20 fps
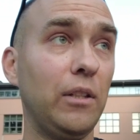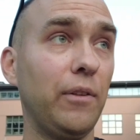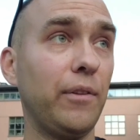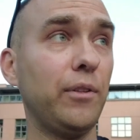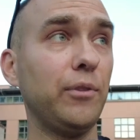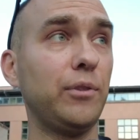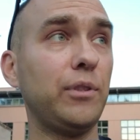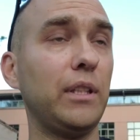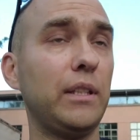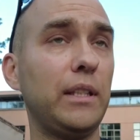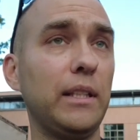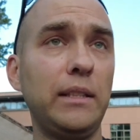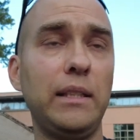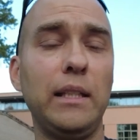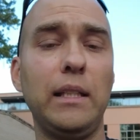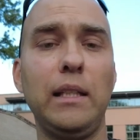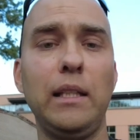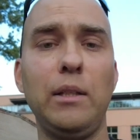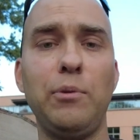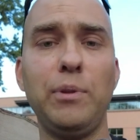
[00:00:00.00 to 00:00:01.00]
Although
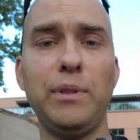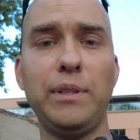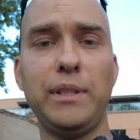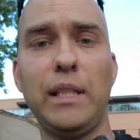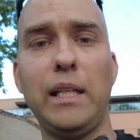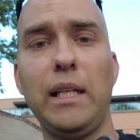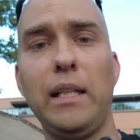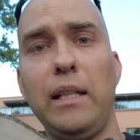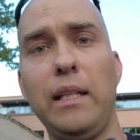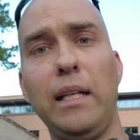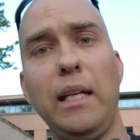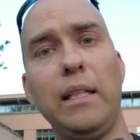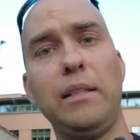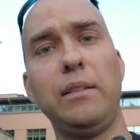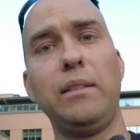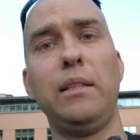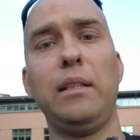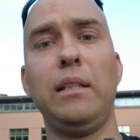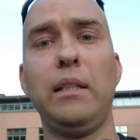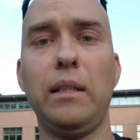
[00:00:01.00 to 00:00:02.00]
statistically we said
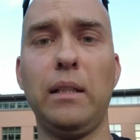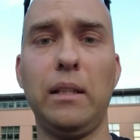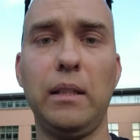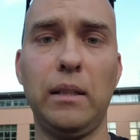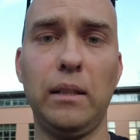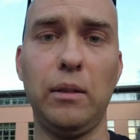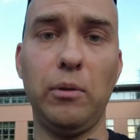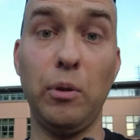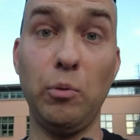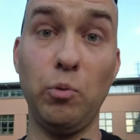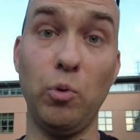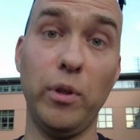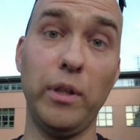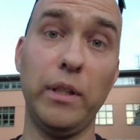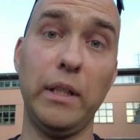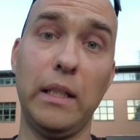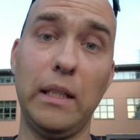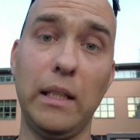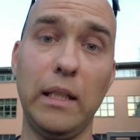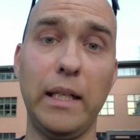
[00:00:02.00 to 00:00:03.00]
that uh, we
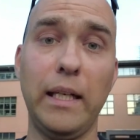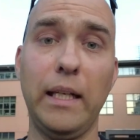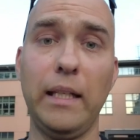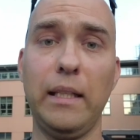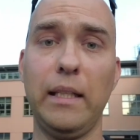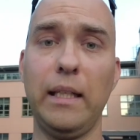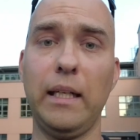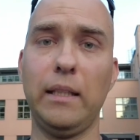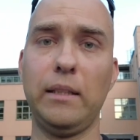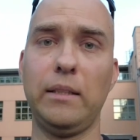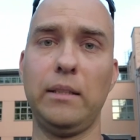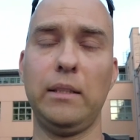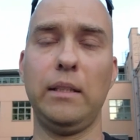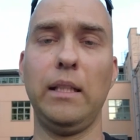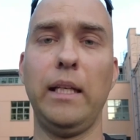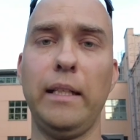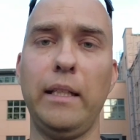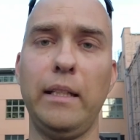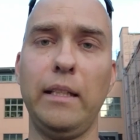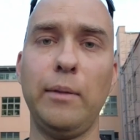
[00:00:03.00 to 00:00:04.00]
warned the client that
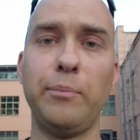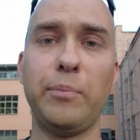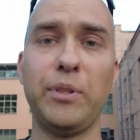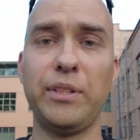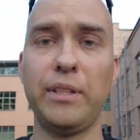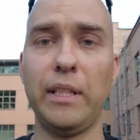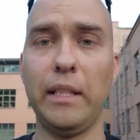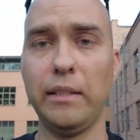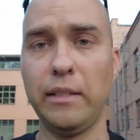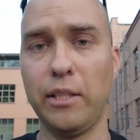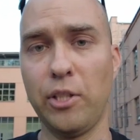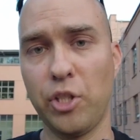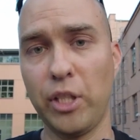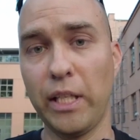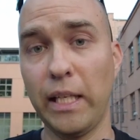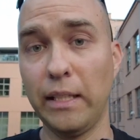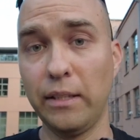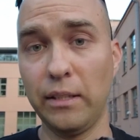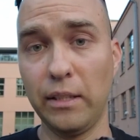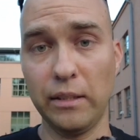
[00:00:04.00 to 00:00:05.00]
99% such
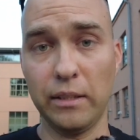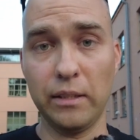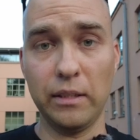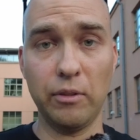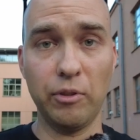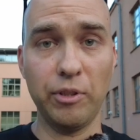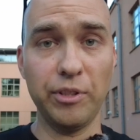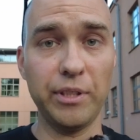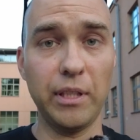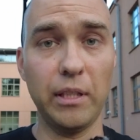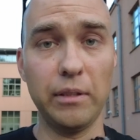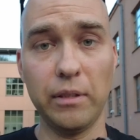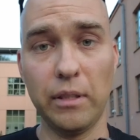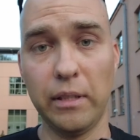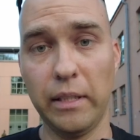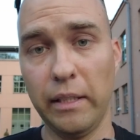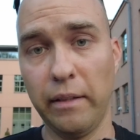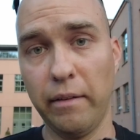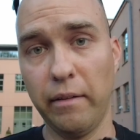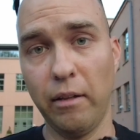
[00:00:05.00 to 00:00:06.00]
cases
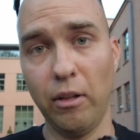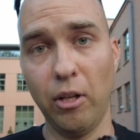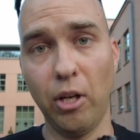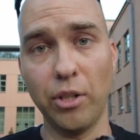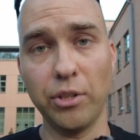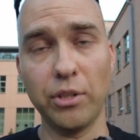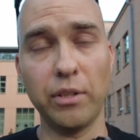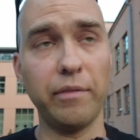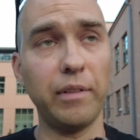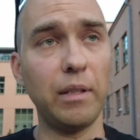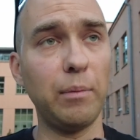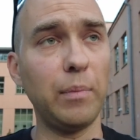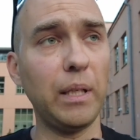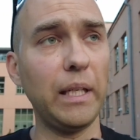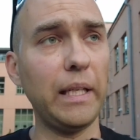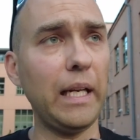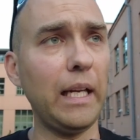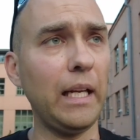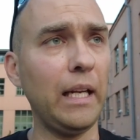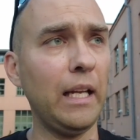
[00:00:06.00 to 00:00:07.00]
resulted in the loss of the
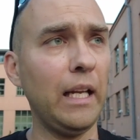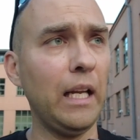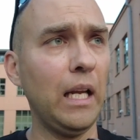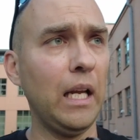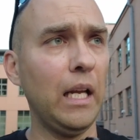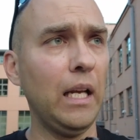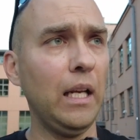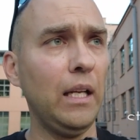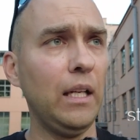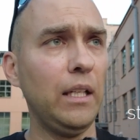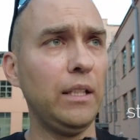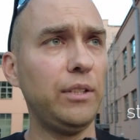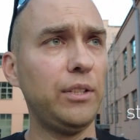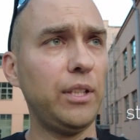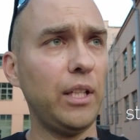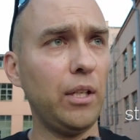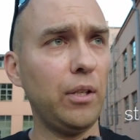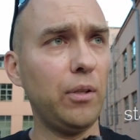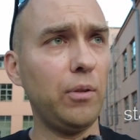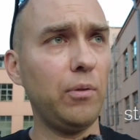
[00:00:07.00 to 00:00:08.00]
money.
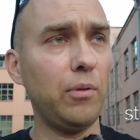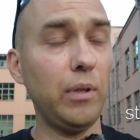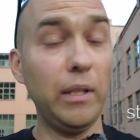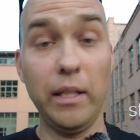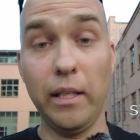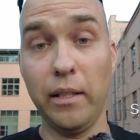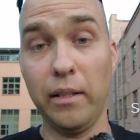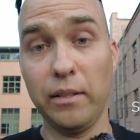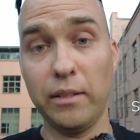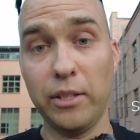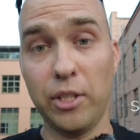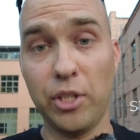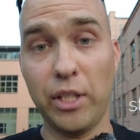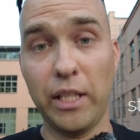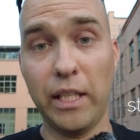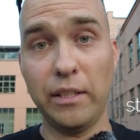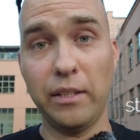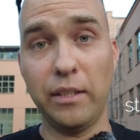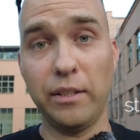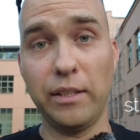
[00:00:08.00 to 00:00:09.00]
So another such
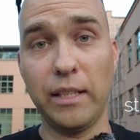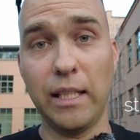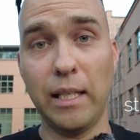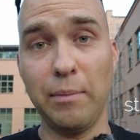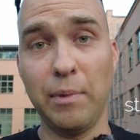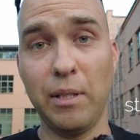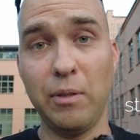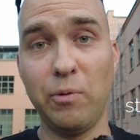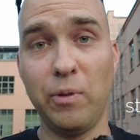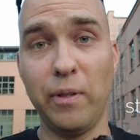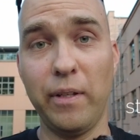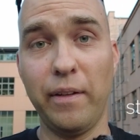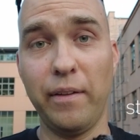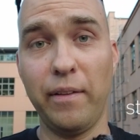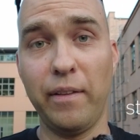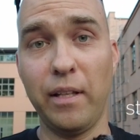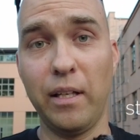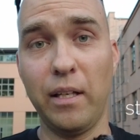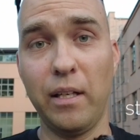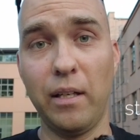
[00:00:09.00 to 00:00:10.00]
case is coming
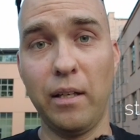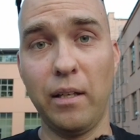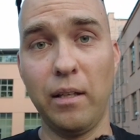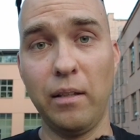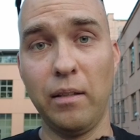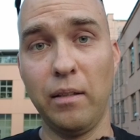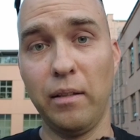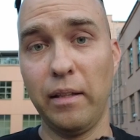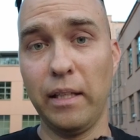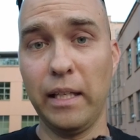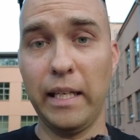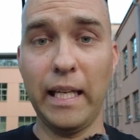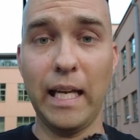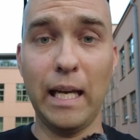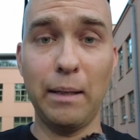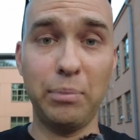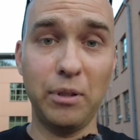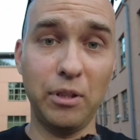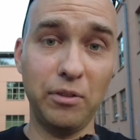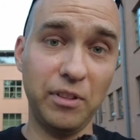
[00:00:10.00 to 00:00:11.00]
with uh, the
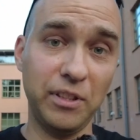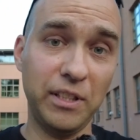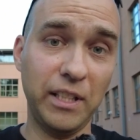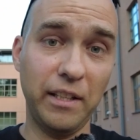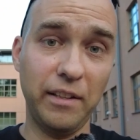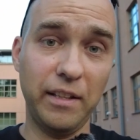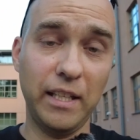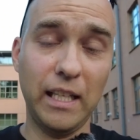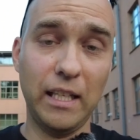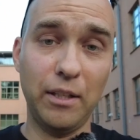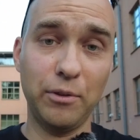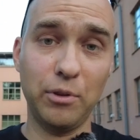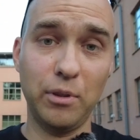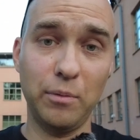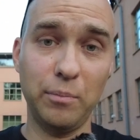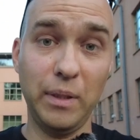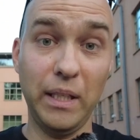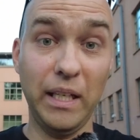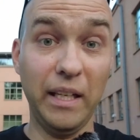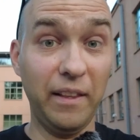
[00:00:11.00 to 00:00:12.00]
cap over
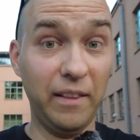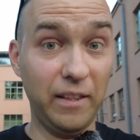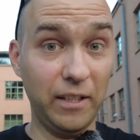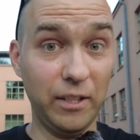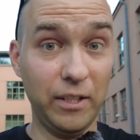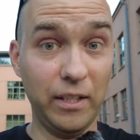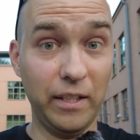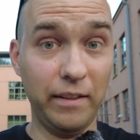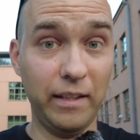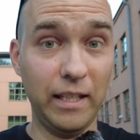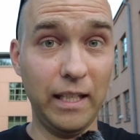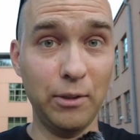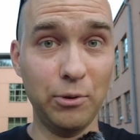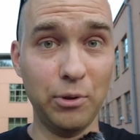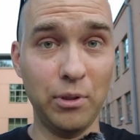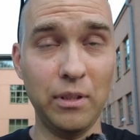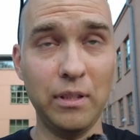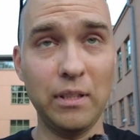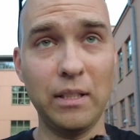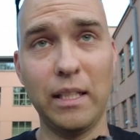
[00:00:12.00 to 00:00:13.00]
10,000 being
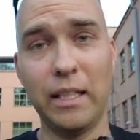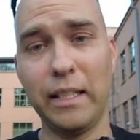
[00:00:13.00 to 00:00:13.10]
30,000.